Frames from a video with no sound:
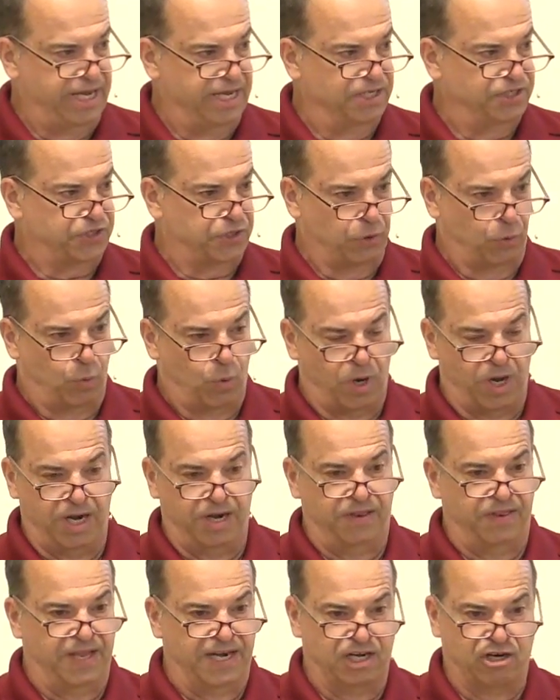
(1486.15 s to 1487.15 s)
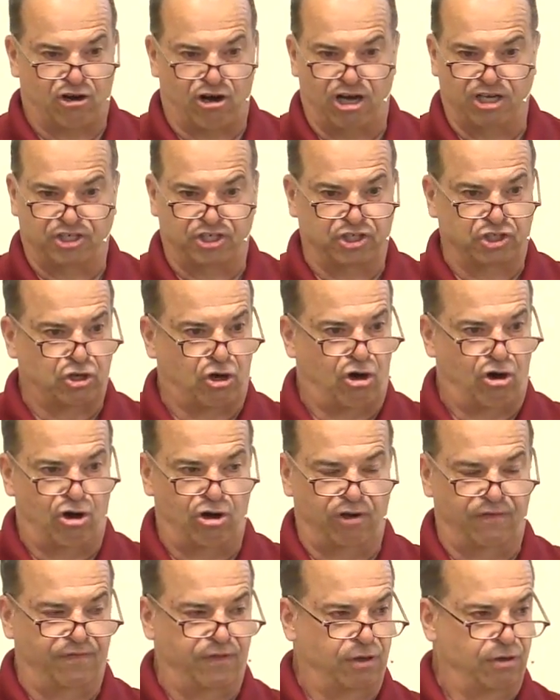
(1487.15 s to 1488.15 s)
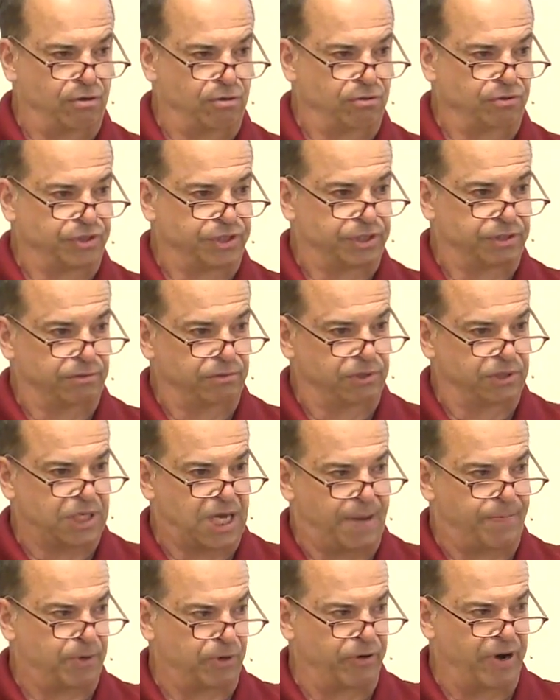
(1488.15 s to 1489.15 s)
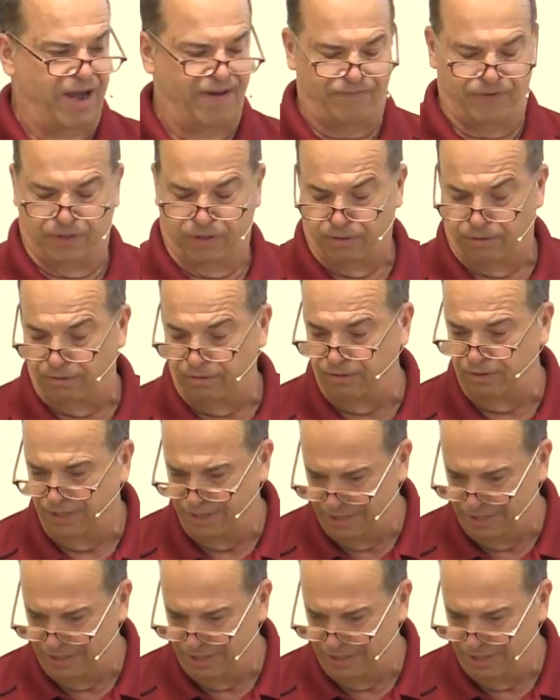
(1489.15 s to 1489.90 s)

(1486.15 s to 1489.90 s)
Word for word: is the one that causes all of those topographical